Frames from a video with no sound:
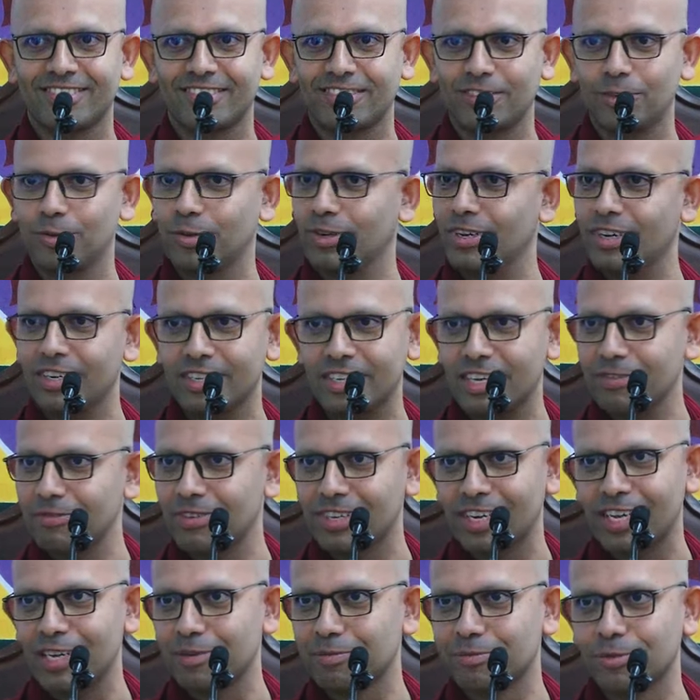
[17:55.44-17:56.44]
You can't give
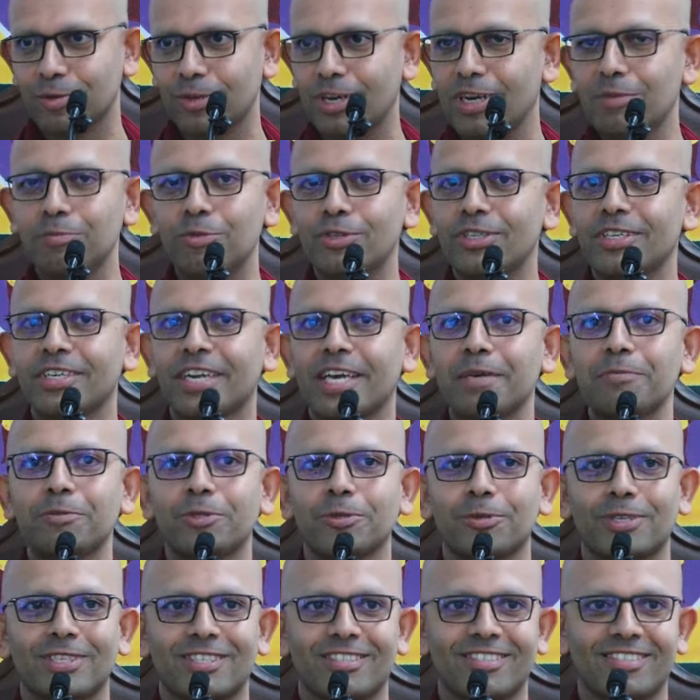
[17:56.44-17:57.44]
a name. You can't put a name
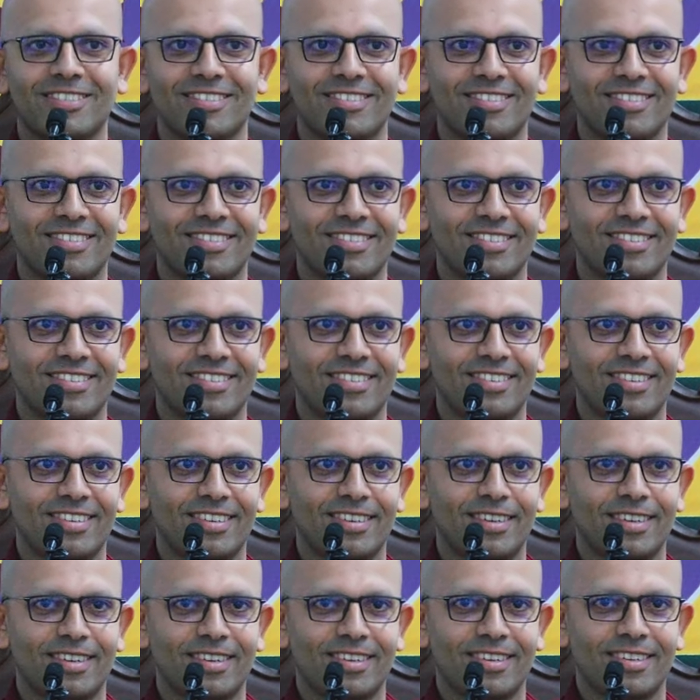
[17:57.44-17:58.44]
to it.
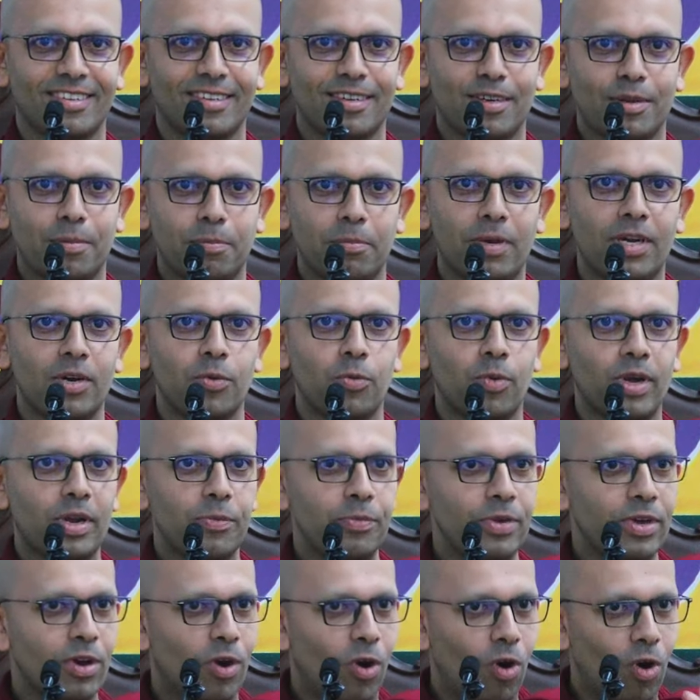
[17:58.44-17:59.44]
But
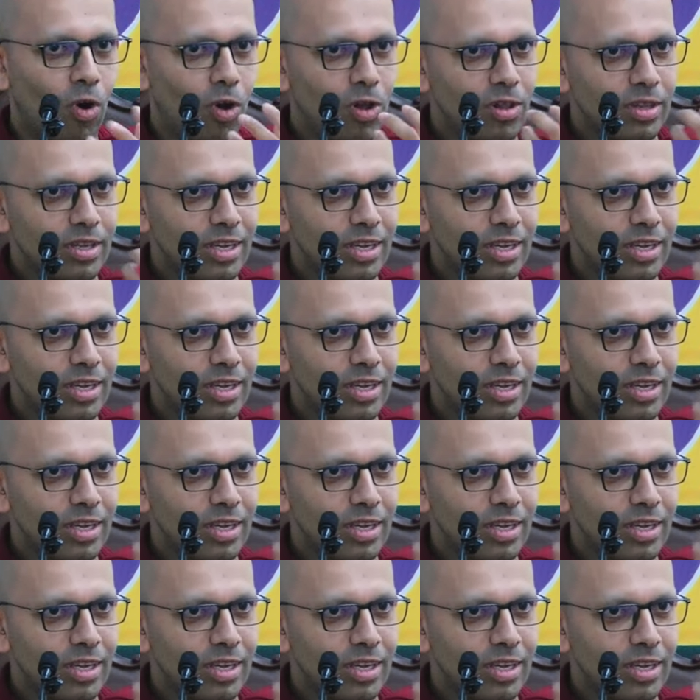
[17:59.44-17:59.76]
when we all